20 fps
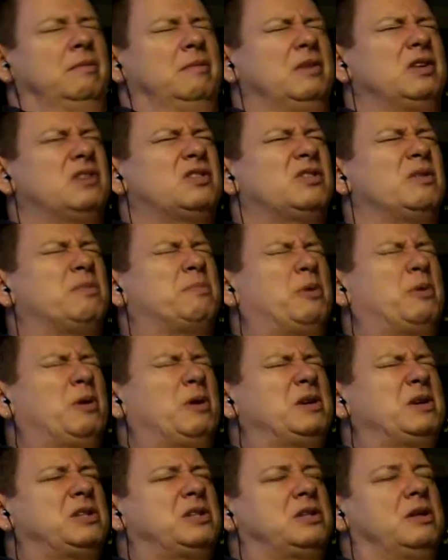
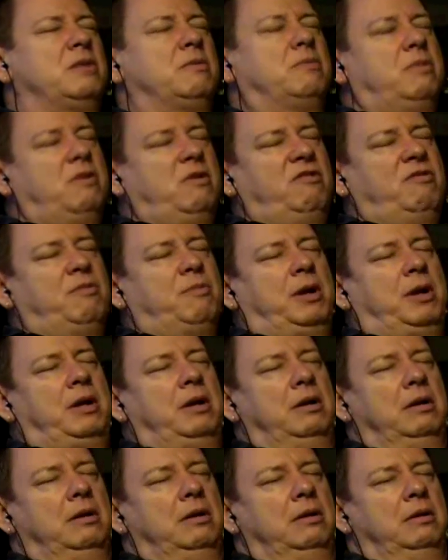supports the movement
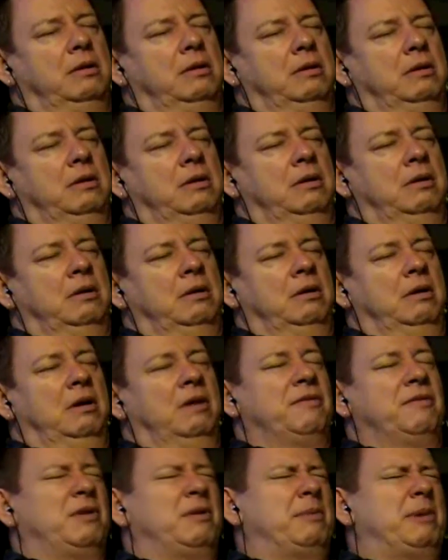
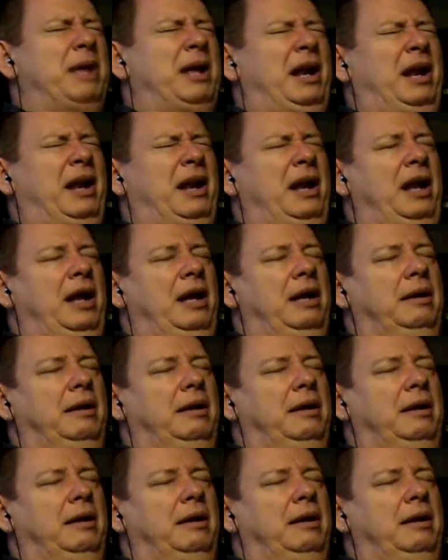of humanity.